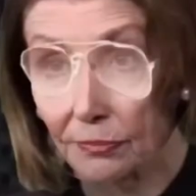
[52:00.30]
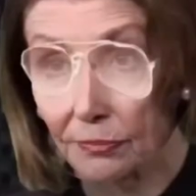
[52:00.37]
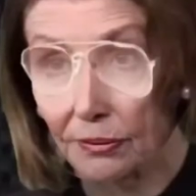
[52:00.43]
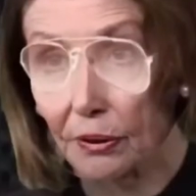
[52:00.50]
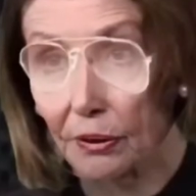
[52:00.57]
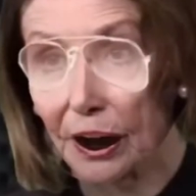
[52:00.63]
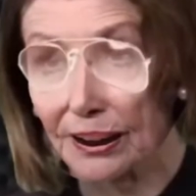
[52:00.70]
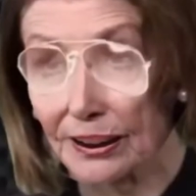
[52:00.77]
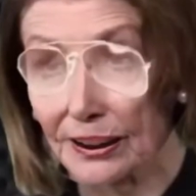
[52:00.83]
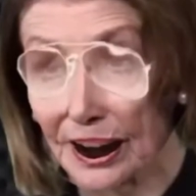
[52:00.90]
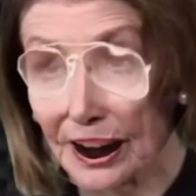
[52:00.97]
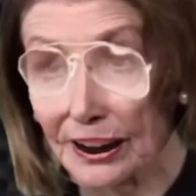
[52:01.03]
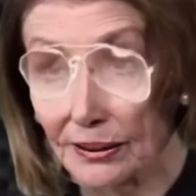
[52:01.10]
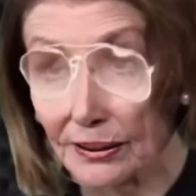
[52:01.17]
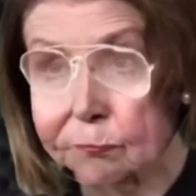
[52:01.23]
All right,
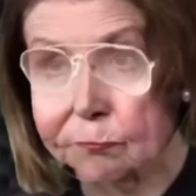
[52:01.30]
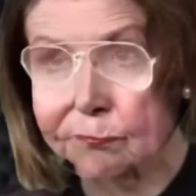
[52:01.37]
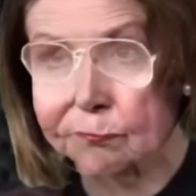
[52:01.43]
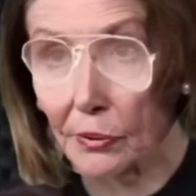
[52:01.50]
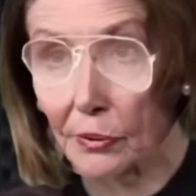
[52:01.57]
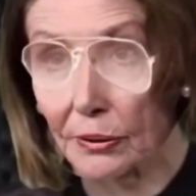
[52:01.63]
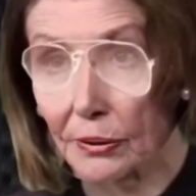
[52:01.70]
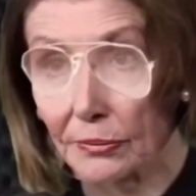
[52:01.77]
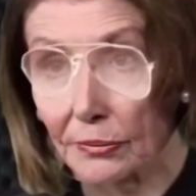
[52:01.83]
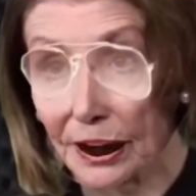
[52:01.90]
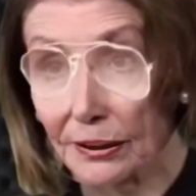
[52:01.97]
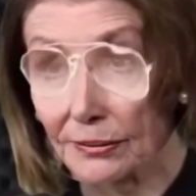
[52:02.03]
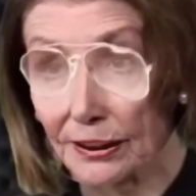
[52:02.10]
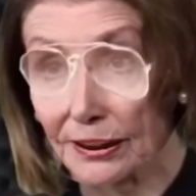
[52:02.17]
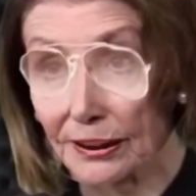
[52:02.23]
guys. I'm
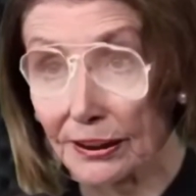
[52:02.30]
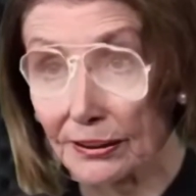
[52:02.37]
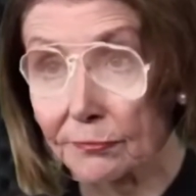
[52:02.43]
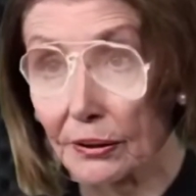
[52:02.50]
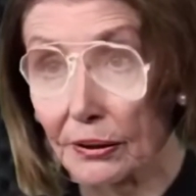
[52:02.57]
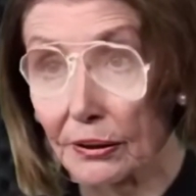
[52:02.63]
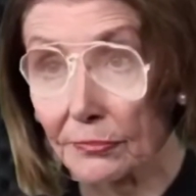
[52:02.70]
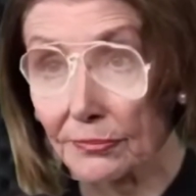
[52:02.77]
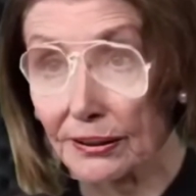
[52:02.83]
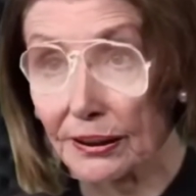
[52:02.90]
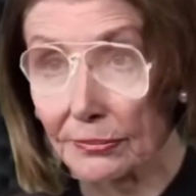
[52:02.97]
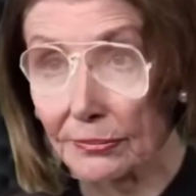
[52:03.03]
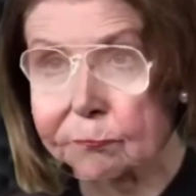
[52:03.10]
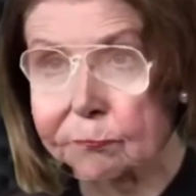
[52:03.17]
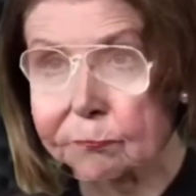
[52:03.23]
Nancy Pelosi.
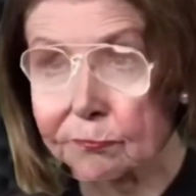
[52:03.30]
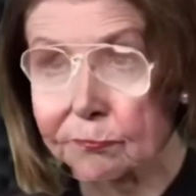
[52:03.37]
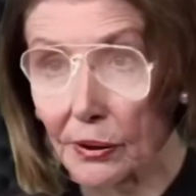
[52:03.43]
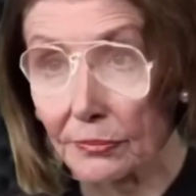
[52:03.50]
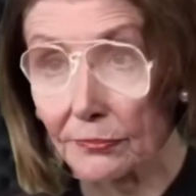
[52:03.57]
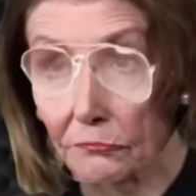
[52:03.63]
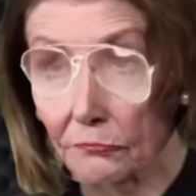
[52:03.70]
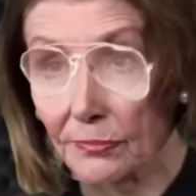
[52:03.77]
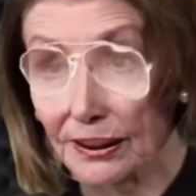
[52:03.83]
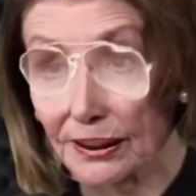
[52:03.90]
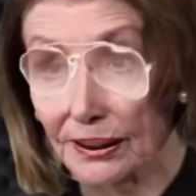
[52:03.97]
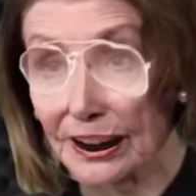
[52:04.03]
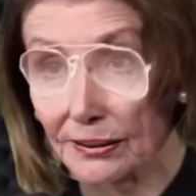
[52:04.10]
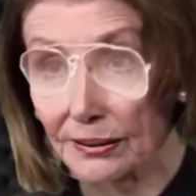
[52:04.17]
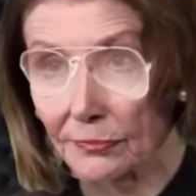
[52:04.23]

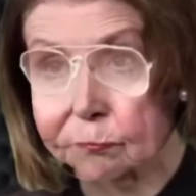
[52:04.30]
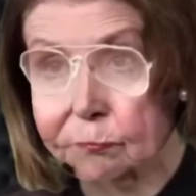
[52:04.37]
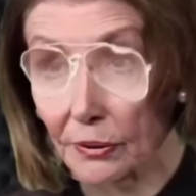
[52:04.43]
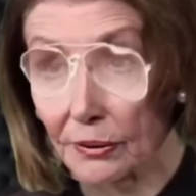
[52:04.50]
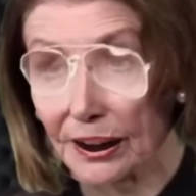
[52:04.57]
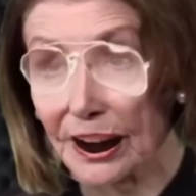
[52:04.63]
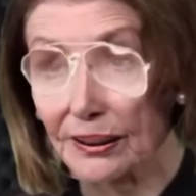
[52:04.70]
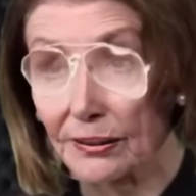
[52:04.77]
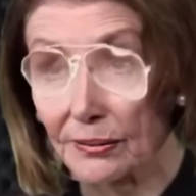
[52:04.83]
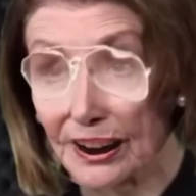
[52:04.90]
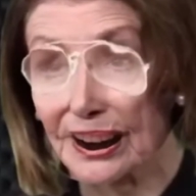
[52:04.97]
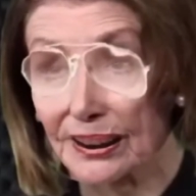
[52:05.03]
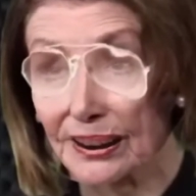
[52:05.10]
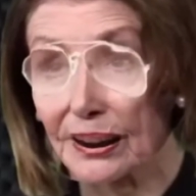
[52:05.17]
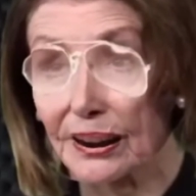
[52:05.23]
Yes,
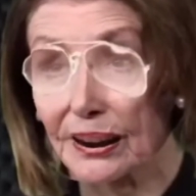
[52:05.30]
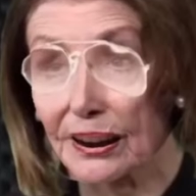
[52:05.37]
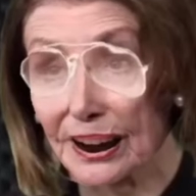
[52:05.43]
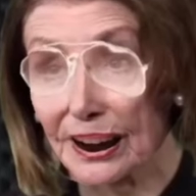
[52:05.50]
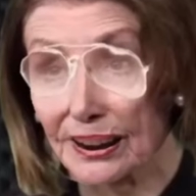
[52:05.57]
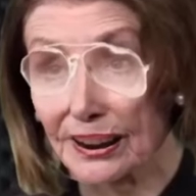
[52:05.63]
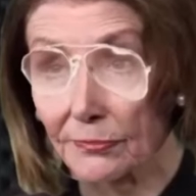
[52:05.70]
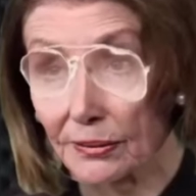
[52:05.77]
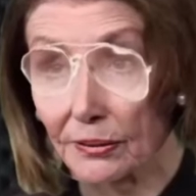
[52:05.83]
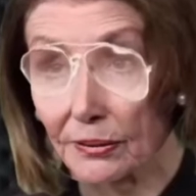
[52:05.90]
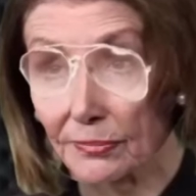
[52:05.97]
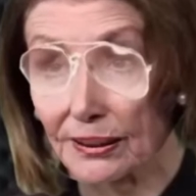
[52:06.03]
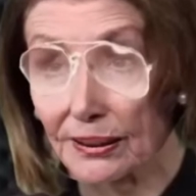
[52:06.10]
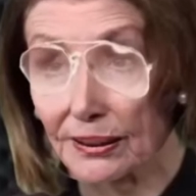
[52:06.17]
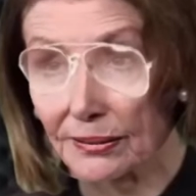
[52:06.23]
that's Nancy
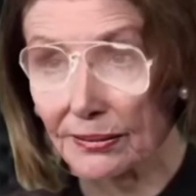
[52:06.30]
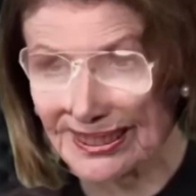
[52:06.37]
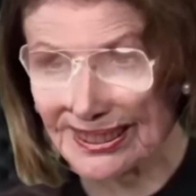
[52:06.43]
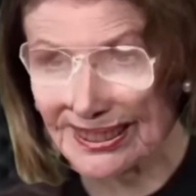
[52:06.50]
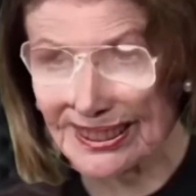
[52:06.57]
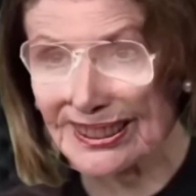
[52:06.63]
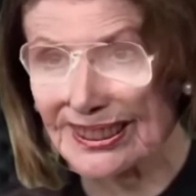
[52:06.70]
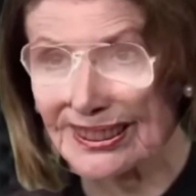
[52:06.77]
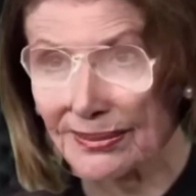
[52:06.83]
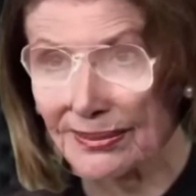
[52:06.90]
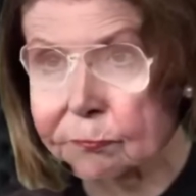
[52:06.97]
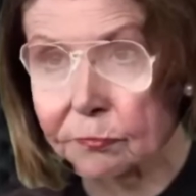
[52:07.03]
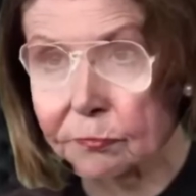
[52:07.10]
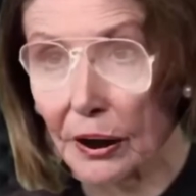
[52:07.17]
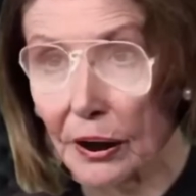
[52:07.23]
Pelosi.
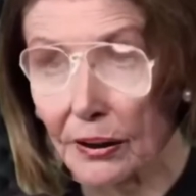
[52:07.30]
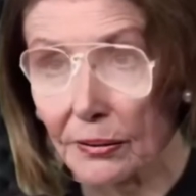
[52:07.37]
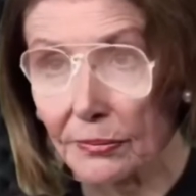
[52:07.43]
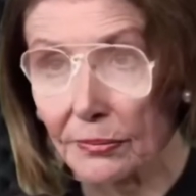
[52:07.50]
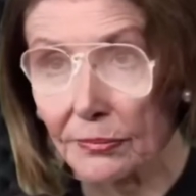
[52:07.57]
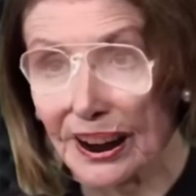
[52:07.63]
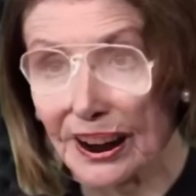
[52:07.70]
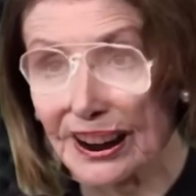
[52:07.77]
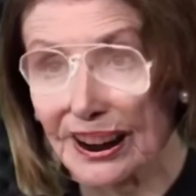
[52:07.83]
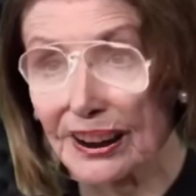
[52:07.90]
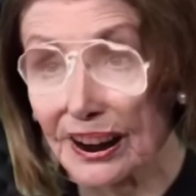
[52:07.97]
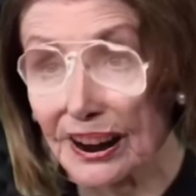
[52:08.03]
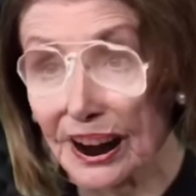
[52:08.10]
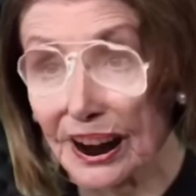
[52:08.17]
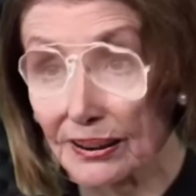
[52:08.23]
and I gotta tell
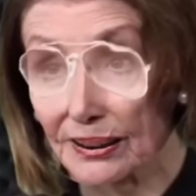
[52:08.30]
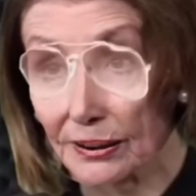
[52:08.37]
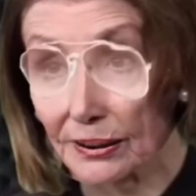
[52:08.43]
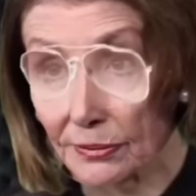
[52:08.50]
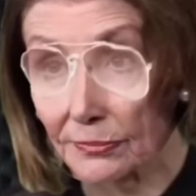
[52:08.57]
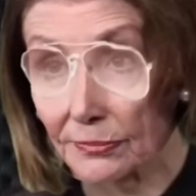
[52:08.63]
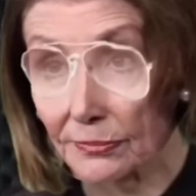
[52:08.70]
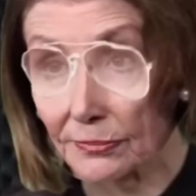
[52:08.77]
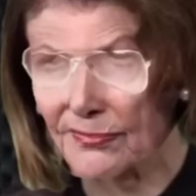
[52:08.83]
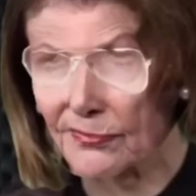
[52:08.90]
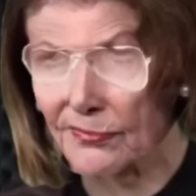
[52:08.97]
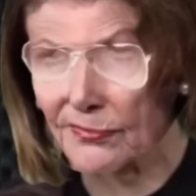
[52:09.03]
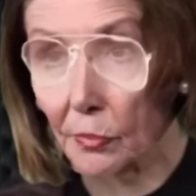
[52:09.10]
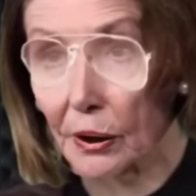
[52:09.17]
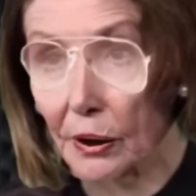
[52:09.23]
you something.
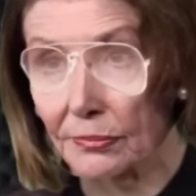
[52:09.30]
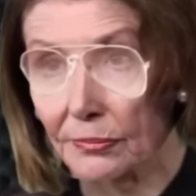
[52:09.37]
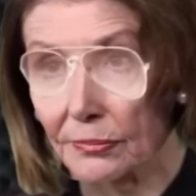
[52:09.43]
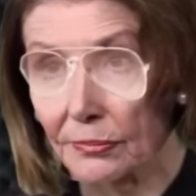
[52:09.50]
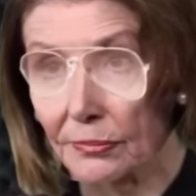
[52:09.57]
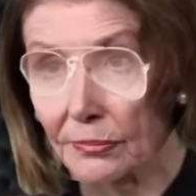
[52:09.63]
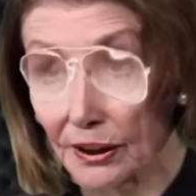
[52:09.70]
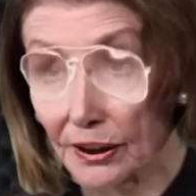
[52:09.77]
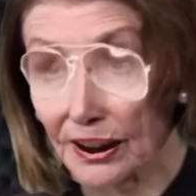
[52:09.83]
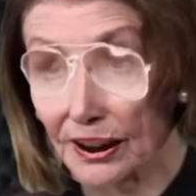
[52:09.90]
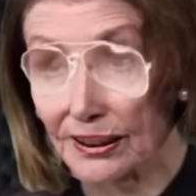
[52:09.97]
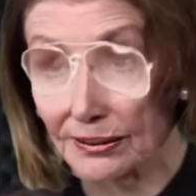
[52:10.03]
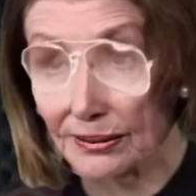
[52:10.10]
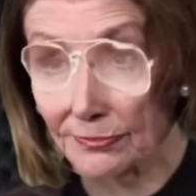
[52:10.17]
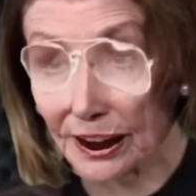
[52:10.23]
We need to
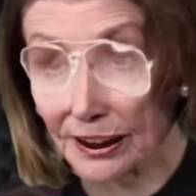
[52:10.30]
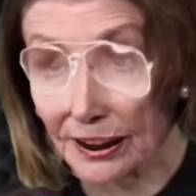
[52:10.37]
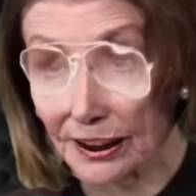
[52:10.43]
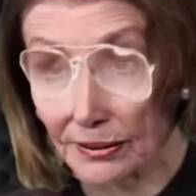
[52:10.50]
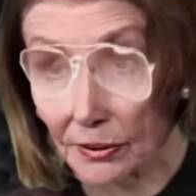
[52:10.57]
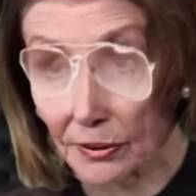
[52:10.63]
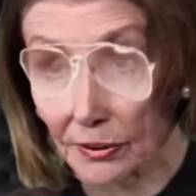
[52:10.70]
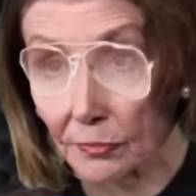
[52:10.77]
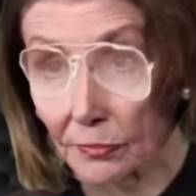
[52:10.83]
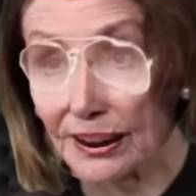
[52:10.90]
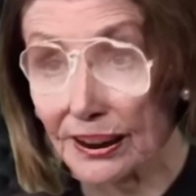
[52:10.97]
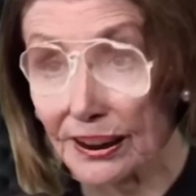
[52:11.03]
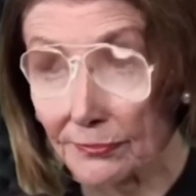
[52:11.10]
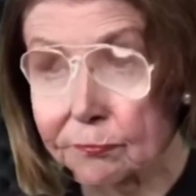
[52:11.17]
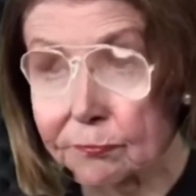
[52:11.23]
find a new
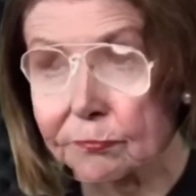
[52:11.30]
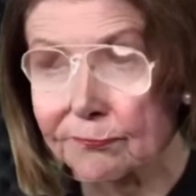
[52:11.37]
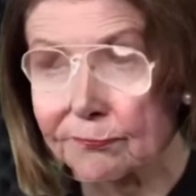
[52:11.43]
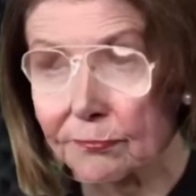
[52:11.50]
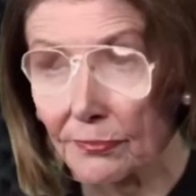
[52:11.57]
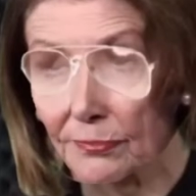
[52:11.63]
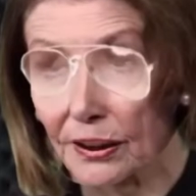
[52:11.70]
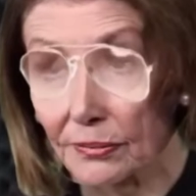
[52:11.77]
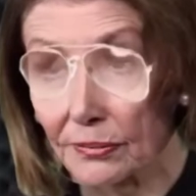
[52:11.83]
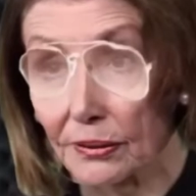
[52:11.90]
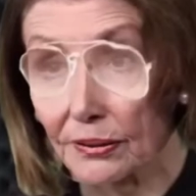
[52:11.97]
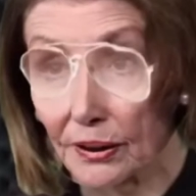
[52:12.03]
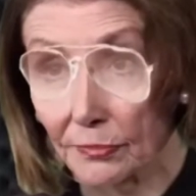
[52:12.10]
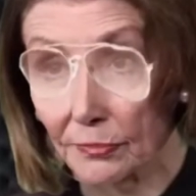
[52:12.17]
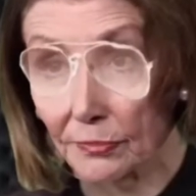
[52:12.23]
reason
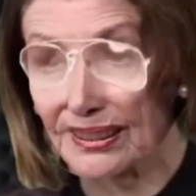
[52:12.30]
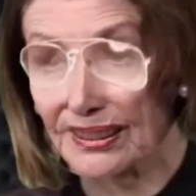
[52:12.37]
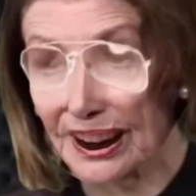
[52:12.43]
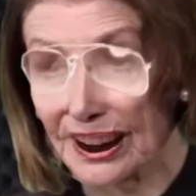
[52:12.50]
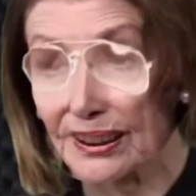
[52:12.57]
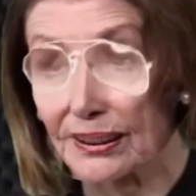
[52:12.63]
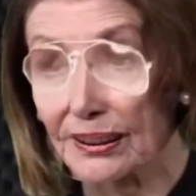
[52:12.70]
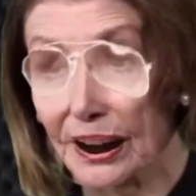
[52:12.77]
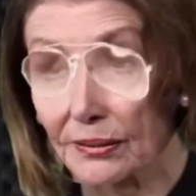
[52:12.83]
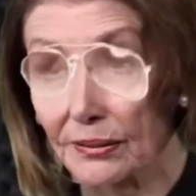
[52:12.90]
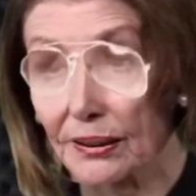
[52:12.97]
to indict Donald